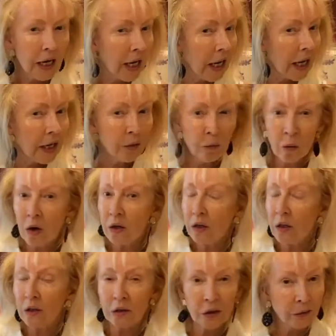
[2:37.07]
in 1
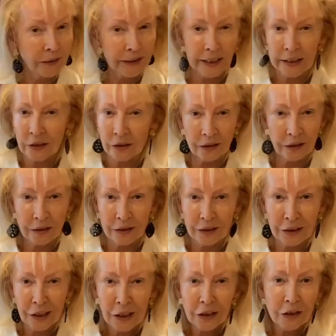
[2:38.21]
or 2 sessions.
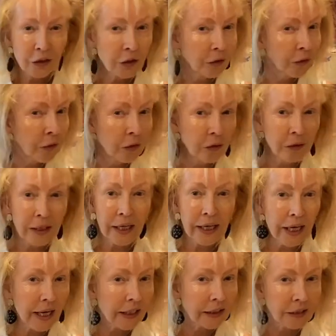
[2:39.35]
So you're looking
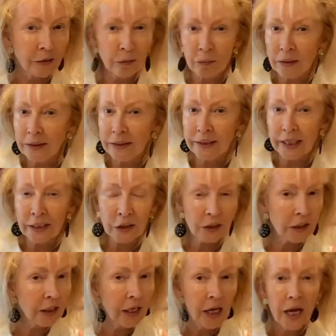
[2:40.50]
at one
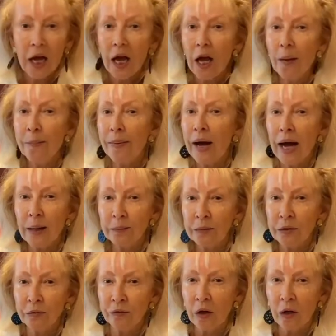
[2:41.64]
session and perhaps a
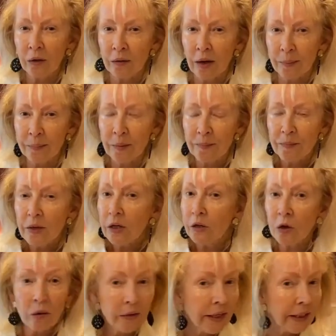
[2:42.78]
follow-up,
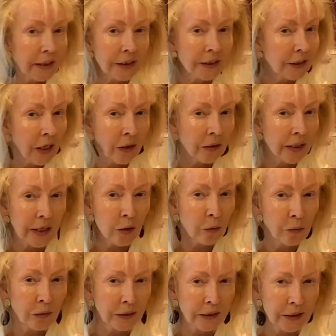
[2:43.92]
not necessarily
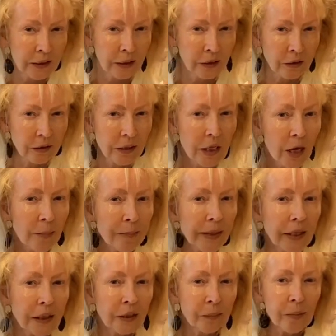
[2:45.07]
always so,
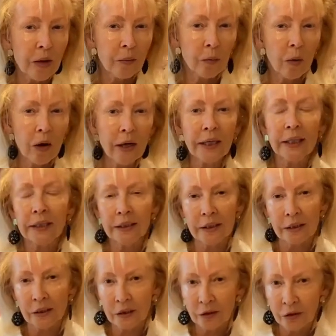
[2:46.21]
because my work is
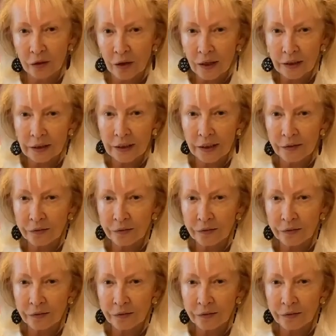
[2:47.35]
constructive,